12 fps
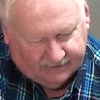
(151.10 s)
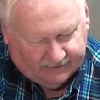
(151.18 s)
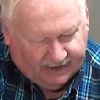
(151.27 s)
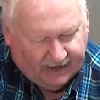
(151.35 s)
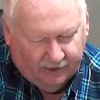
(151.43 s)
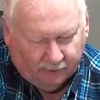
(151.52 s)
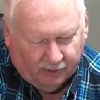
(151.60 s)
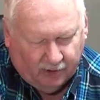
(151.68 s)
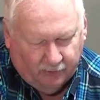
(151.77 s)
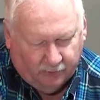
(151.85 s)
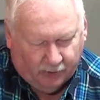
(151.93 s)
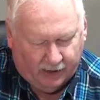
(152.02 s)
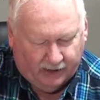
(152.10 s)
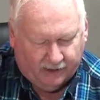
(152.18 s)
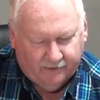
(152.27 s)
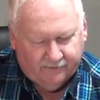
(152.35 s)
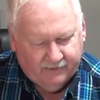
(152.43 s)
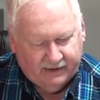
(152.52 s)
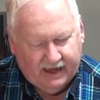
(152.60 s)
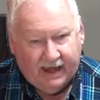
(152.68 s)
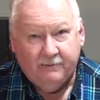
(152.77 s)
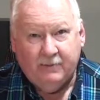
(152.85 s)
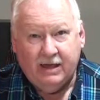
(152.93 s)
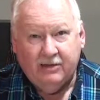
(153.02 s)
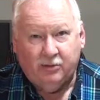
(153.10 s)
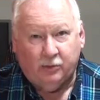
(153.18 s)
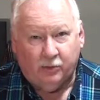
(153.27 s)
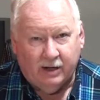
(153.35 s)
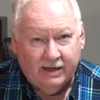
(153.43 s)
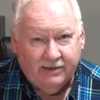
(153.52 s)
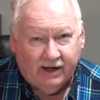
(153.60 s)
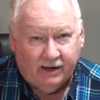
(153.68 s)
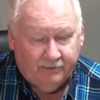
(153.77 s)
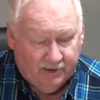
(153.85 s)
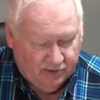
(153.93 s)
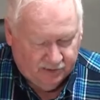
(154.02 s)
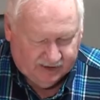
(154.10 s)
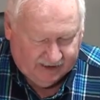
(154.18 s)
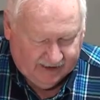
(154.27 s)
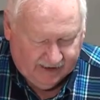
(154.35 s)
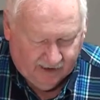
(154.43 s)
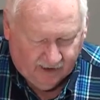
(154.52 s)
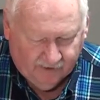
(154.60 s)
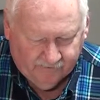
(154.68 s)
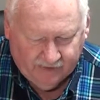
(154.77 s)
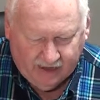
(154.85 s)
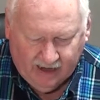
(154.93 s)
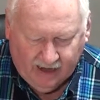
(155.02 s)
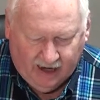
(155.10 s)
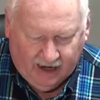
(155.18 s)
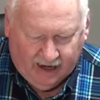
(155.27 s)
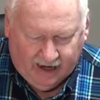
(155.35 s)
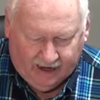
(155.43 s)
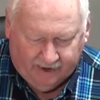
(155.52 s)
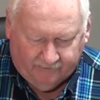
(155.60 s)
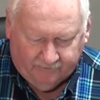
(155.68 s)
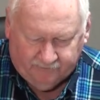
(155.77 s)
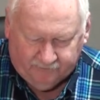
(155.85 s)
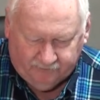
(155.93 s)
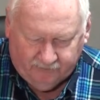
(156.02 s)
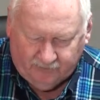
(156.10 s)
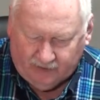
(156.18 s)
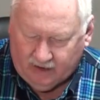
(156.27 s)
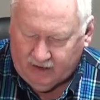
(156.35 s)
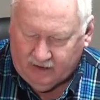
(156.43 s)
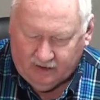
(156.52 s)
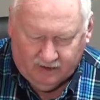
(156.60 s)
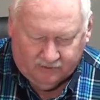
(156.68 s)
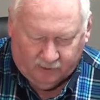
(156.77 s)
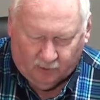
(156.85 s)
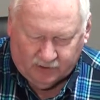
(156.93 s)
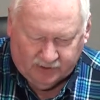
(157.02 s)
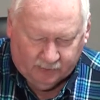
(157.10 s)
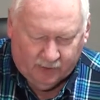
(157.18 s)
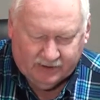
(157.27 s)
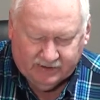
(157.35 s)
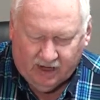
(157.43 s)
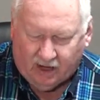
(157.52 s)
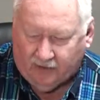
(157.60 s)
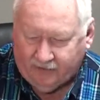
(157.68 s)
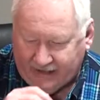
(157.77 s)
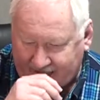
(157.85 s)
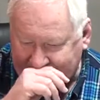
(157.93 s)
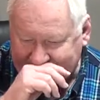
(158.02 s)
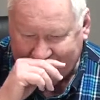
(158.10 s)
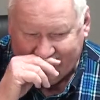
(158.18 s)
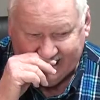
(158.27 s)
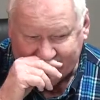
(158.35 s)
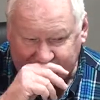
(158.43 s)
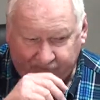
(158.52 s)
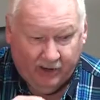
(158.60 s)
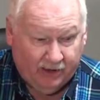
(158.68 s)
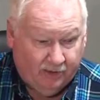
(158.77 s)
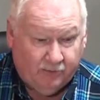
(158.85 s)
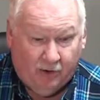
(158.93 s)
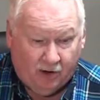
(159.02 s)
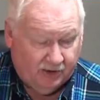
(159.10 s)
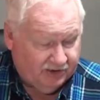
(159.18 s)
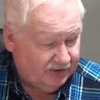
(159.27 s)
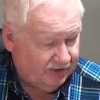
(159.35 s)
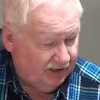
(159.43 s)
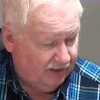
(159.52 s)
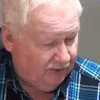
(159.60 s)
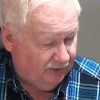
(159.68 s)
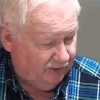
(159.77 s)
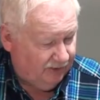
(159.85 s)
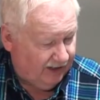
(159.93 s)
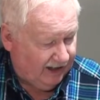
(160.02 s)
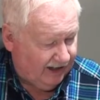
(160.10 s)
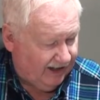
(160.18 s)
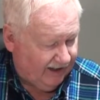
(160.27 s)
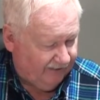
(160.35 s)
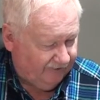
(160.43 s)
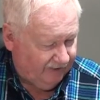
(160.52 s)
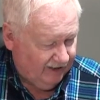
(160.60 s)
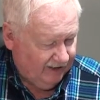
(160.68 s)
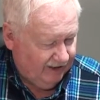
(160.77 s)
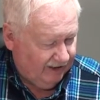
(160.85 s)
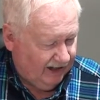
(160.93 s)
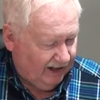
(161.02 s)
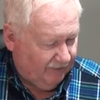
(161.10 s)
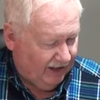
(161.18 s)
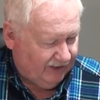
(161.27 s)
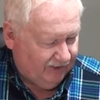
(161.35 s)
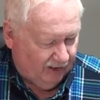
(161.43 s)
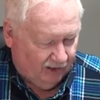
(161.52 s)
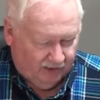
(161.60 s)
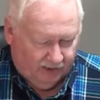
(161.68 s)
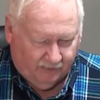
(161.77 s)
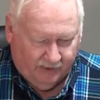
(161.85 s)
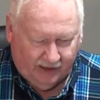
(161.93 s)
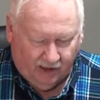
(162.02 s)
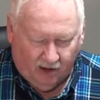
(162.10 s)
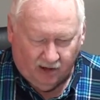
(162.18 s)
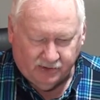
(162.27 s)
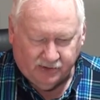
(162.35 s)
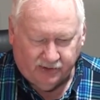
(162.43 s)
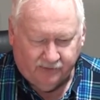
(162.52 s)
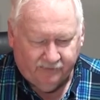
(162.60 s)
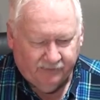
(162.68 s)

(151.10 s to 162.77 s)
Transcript: Kingroon printer KP3 that I'm using here um, of course prints all of these and some other parts too that I have that I make that are a little bit larger.